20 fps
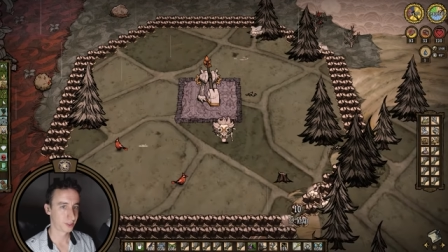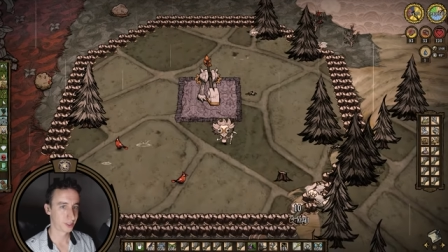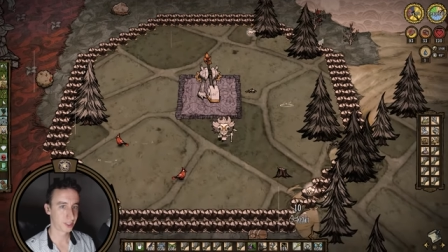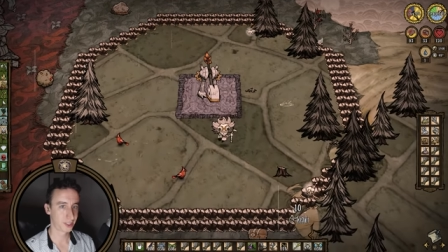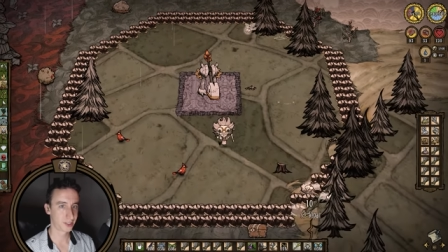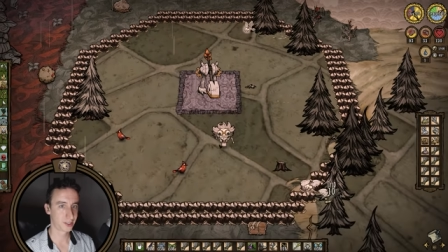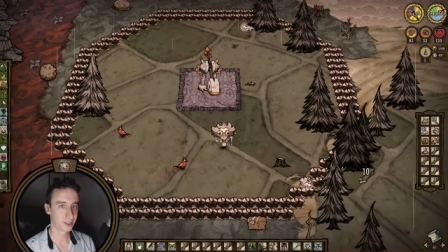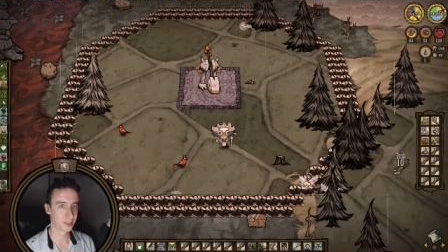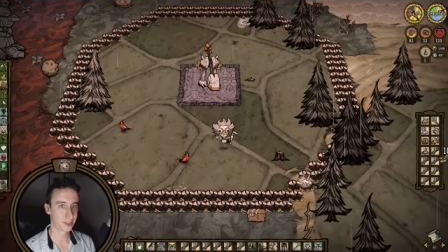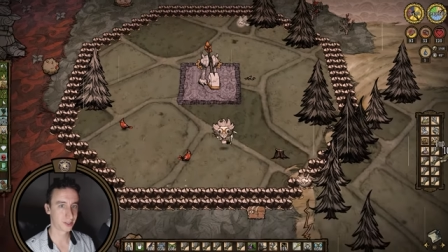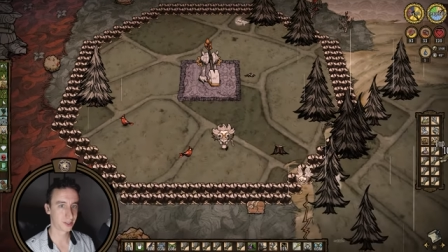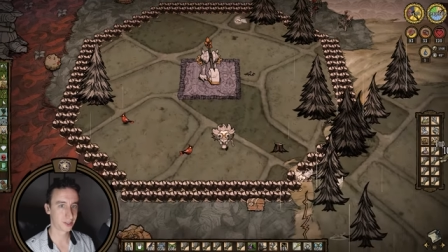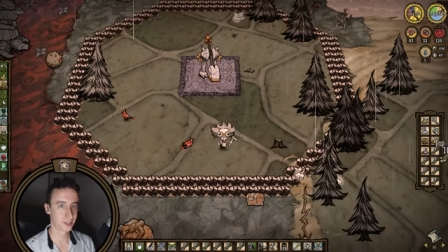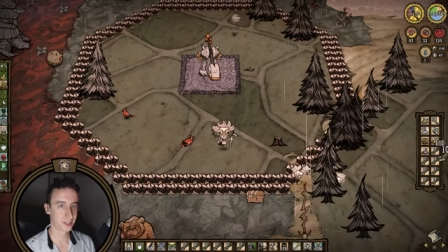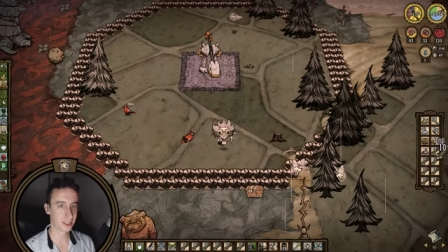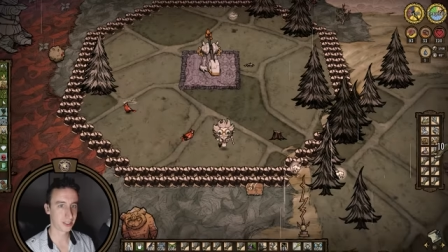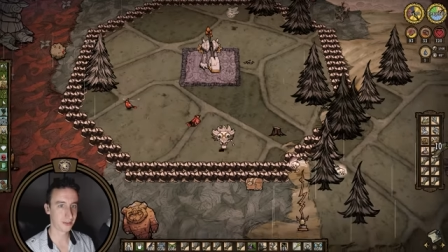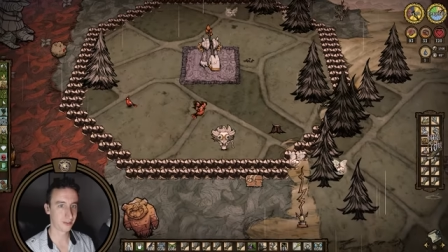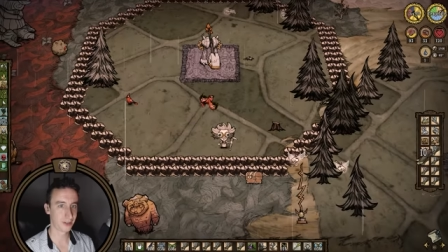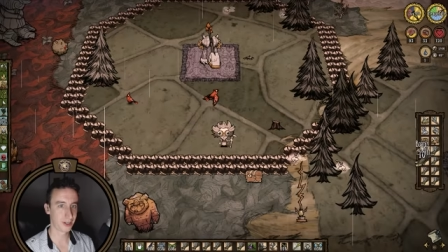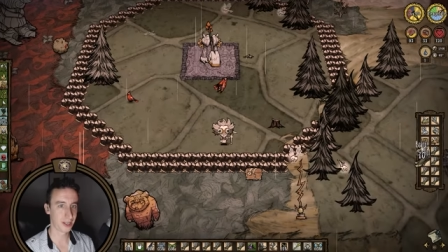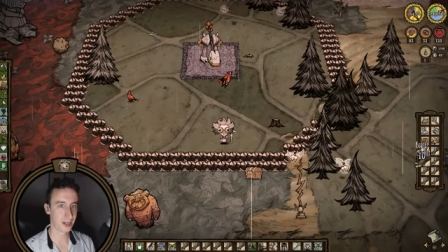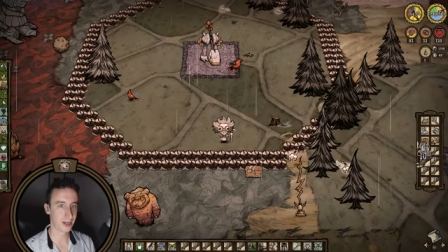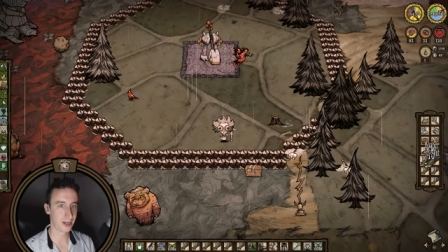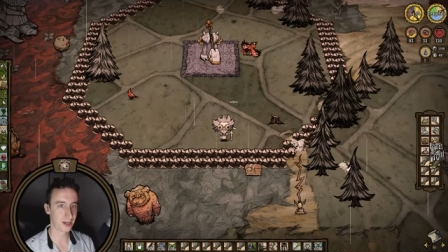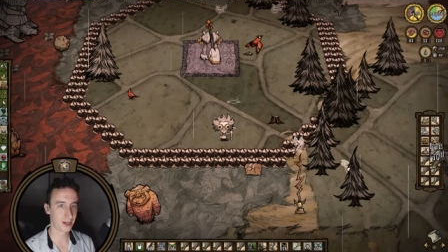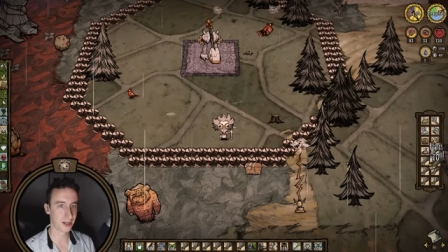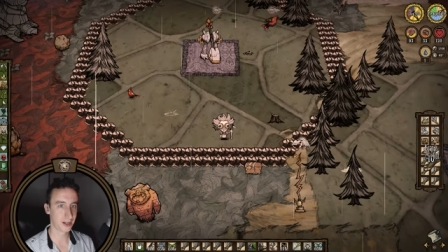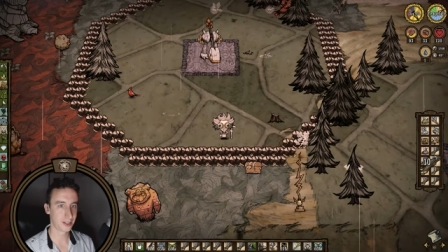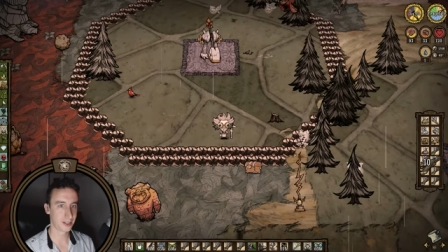6, 7,
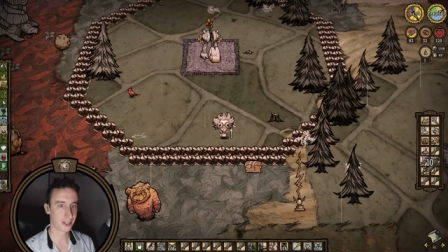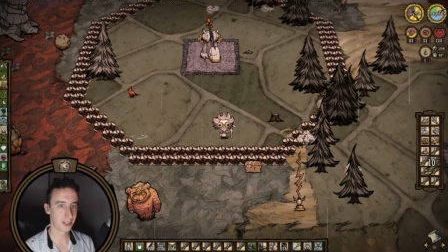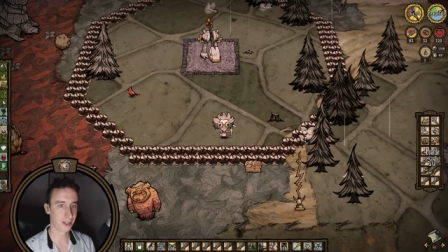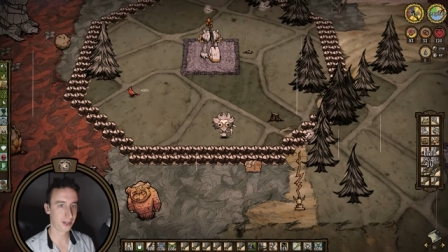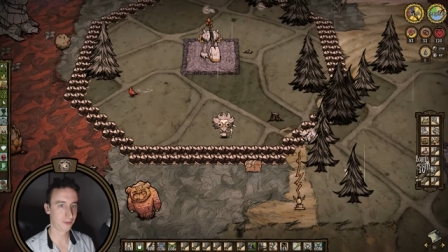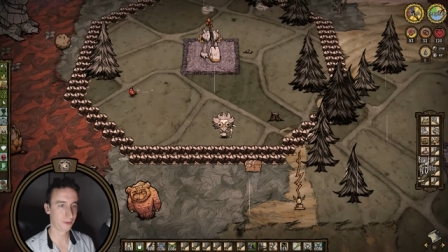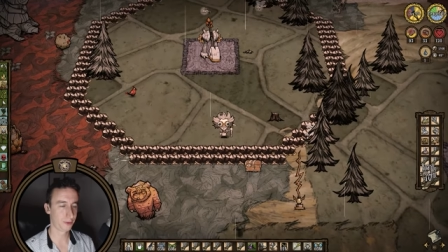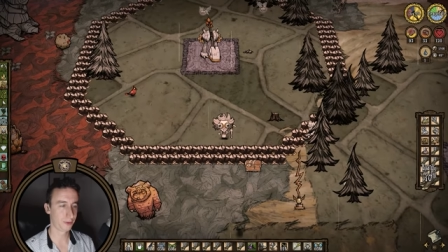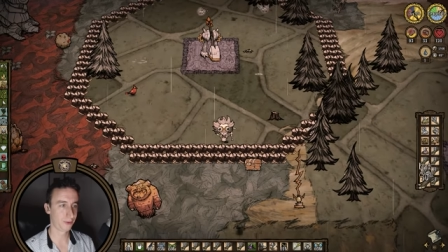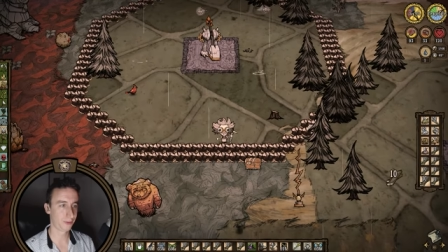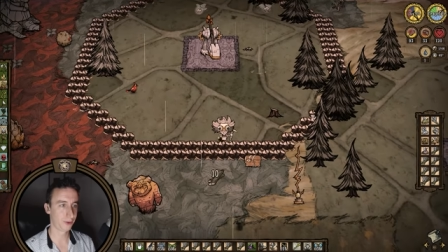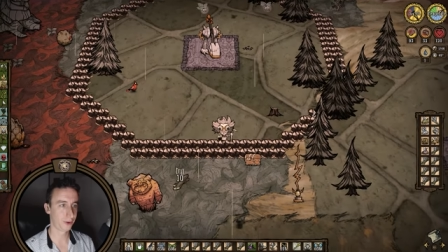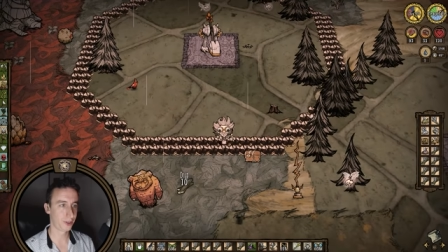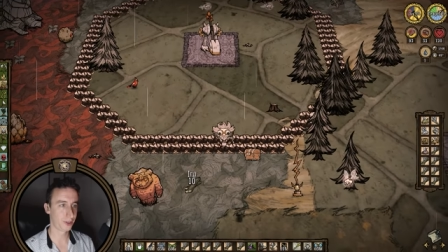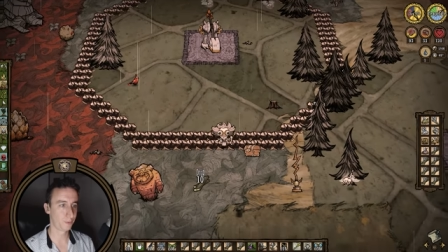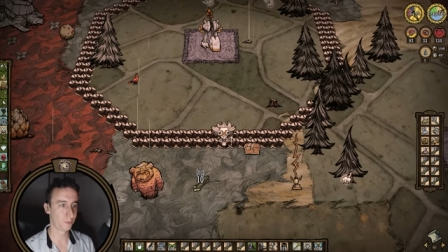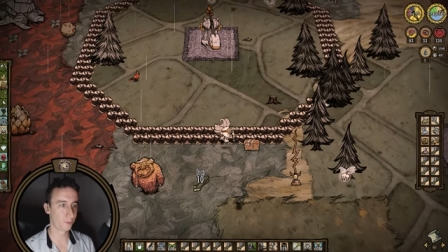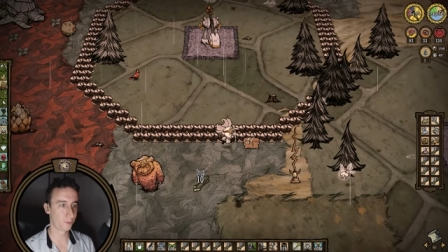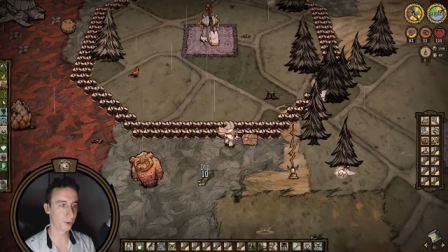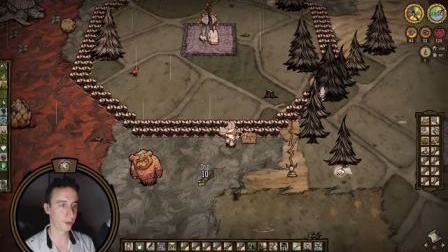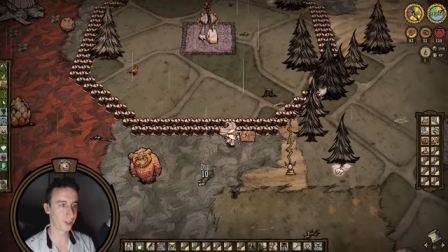8, 9, 10, 11, 12, 13,